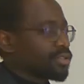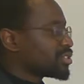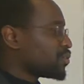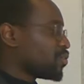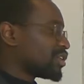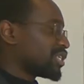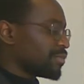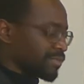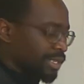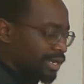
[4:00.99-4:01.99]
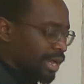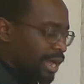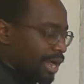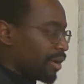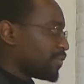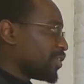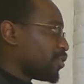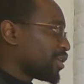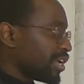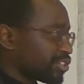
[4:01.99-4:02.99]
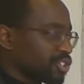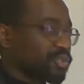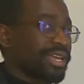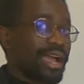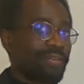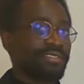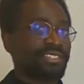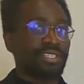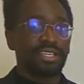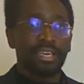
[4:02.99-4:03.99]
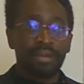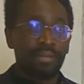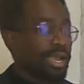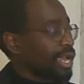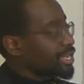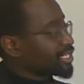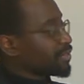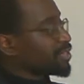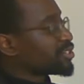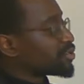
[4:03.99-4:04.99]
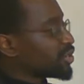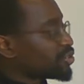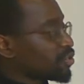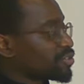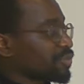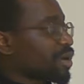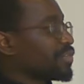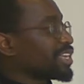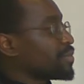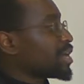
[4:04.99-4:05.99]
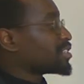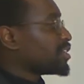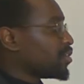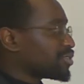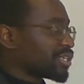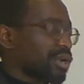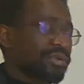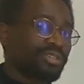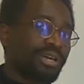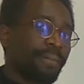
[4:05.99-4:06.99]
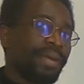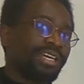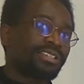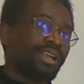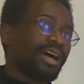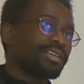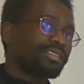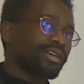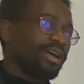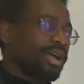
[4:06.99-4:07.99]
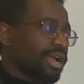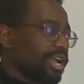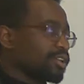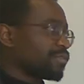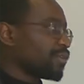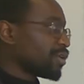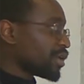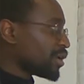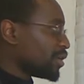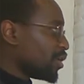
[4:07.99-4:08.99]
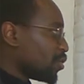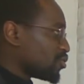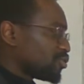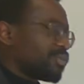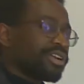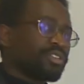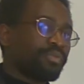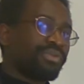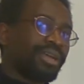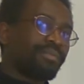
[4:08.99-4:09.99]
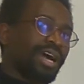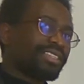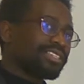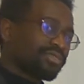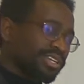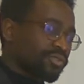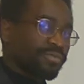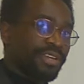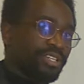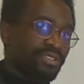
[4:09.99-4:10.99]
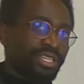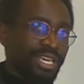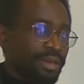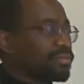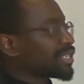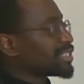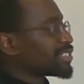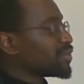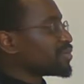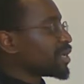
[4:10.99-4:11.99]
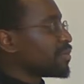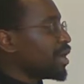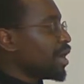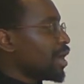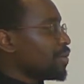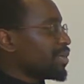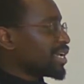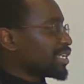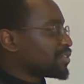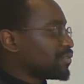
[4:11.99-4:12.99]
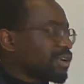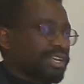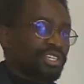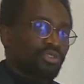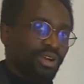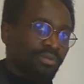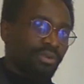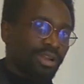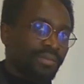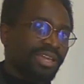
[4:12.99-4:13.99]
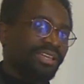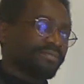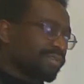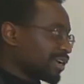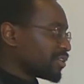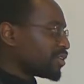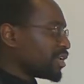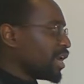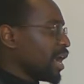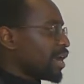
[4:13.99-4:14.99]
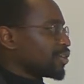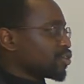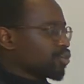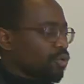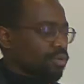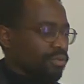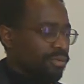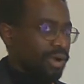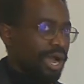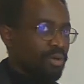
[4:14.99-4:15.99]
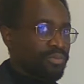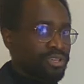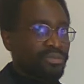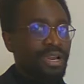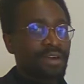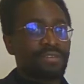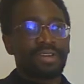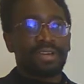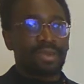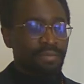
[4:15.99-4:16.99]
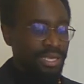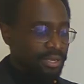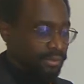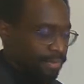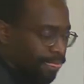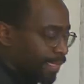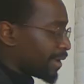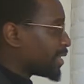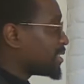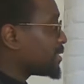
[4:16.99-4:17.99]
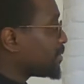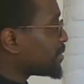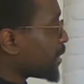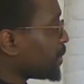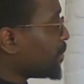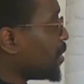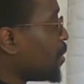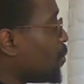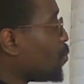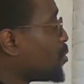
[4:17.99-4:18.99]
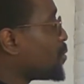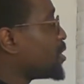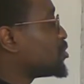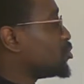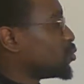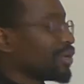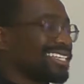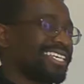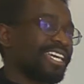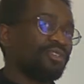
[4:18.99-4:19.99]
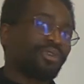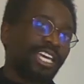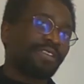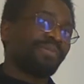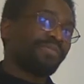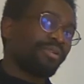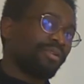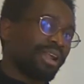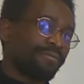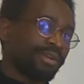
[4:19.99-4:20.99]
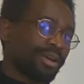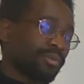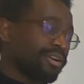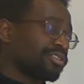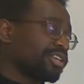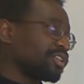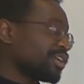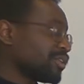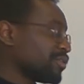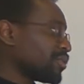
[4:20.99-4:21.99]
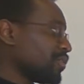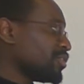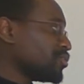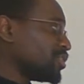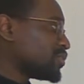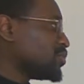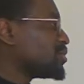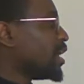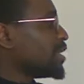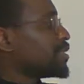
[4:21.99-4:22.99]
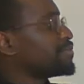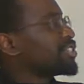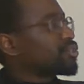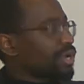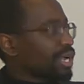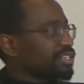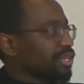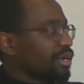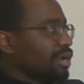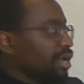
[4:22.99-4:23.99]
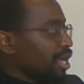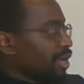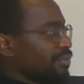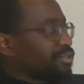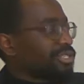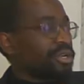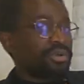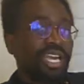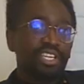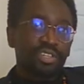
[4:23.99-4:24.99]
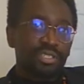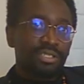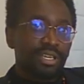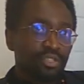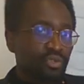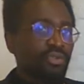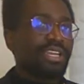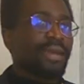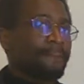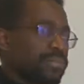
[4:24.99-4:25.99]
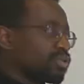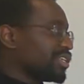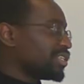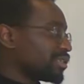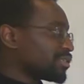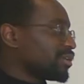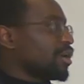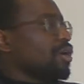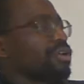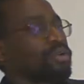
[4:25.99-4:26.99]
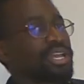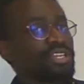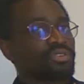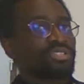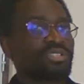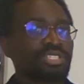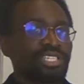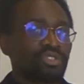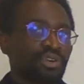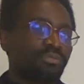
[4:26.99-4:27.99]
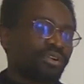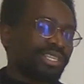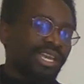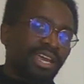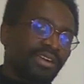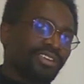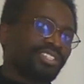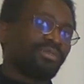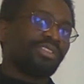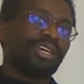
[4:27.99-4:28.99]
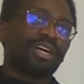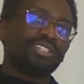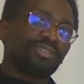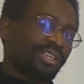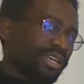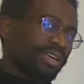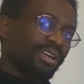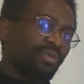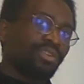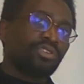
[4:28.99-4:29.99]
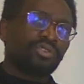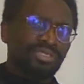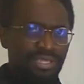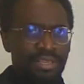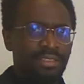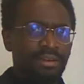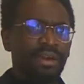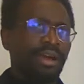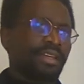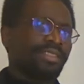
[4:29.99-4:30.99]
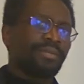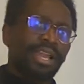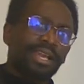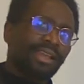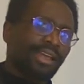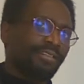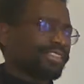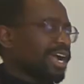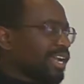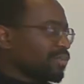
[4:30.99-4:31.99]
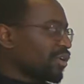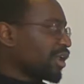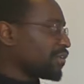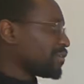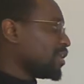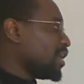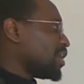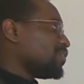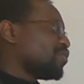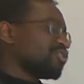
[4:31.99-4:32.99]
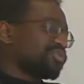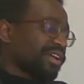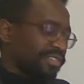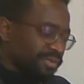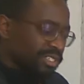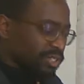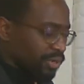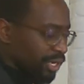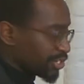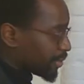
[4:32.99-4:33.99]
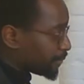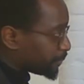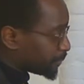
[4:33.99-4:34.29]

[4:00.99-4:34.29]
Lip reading: So some of the locations we have inside the game, and some of the screenshots of how the game actually looks like. We took a pixel art kind of look, because we wanted to bring back this retro feel to the game, but at the same time make it very enjoyable and make it fun, and really show how beautiful Africa can be. And at the same time, what we wanted to do is educate people on Africa. We wanted to educate. How we do this? We use the Mzito culture, and we use the locations to really embody this. Locations teach you about the area, teach about the culture of the area, what goes there, the plant life, the animal life, and of course we have the Mzito culture.